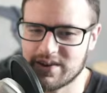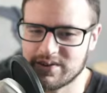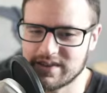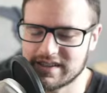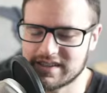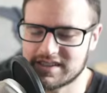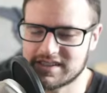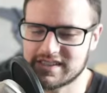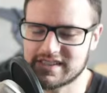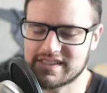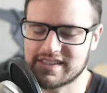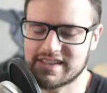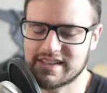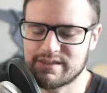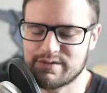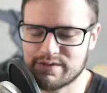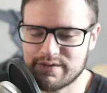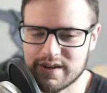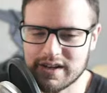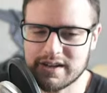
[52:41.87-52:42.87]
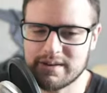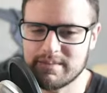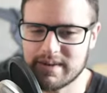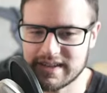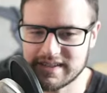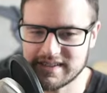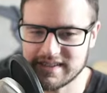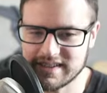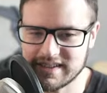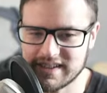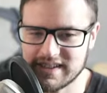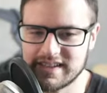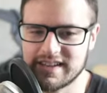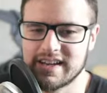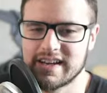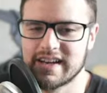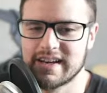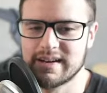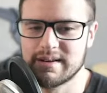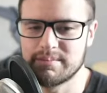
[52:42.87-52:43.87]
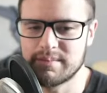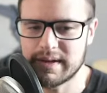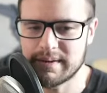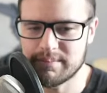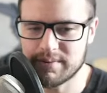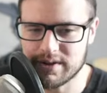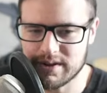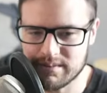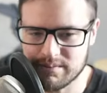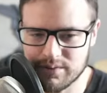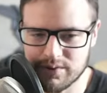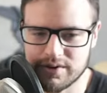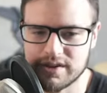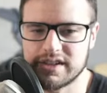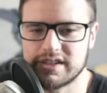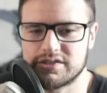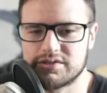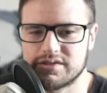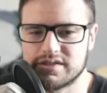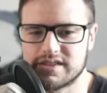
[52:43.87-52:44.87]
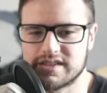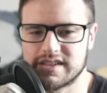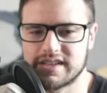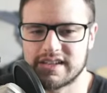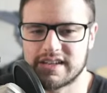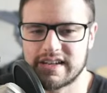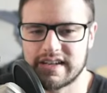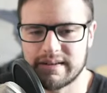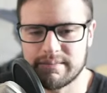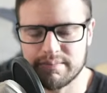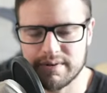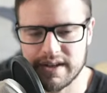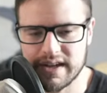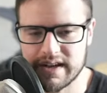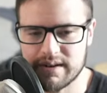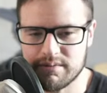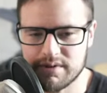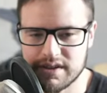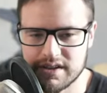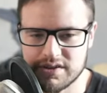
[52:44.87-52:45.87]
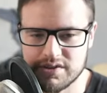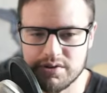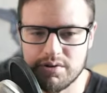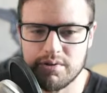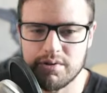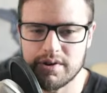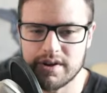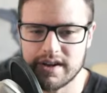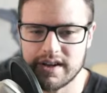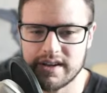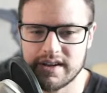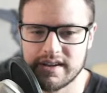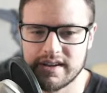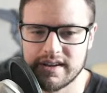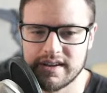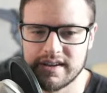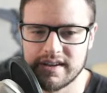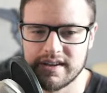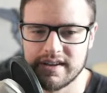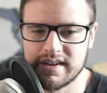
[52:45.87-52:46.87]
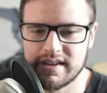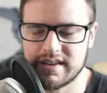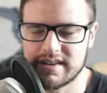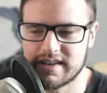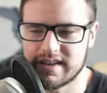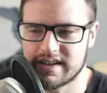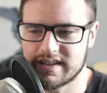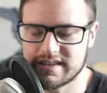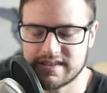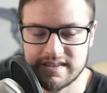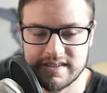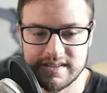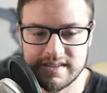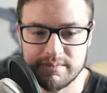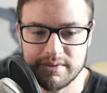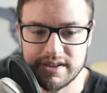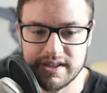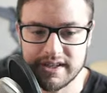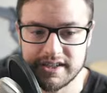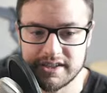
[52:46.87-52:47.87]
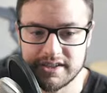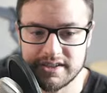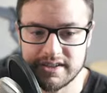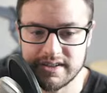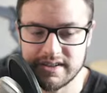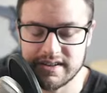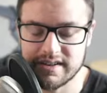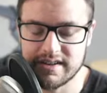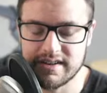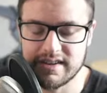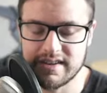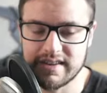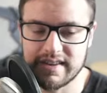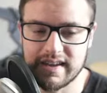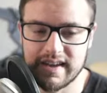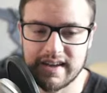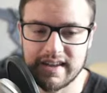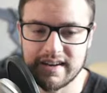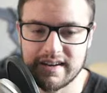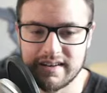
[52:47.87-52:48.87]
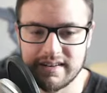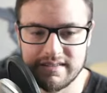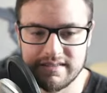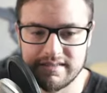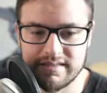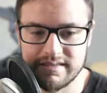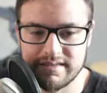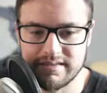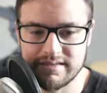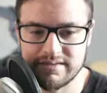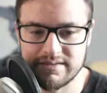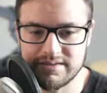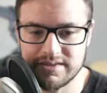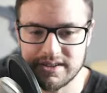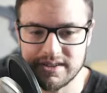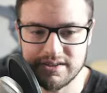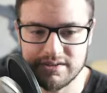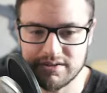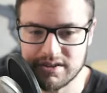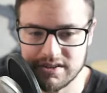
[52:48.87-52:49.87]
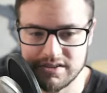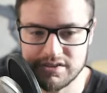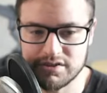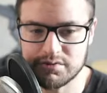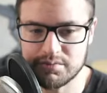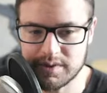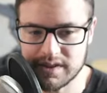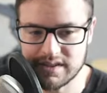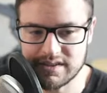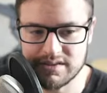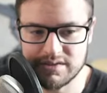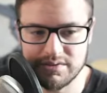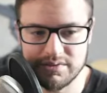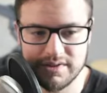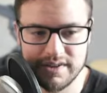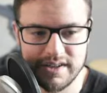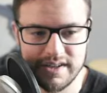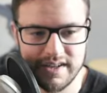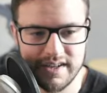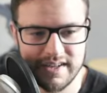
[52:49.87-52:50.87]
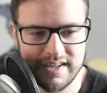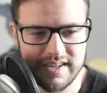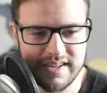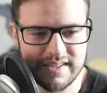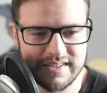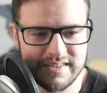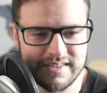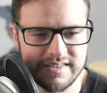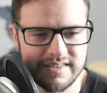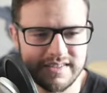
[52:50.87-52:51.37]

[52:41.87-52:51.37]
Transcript: It's just that fundamentally people are more interested in playing with a toy that is a simulation than, you know, consuming a story, I guess.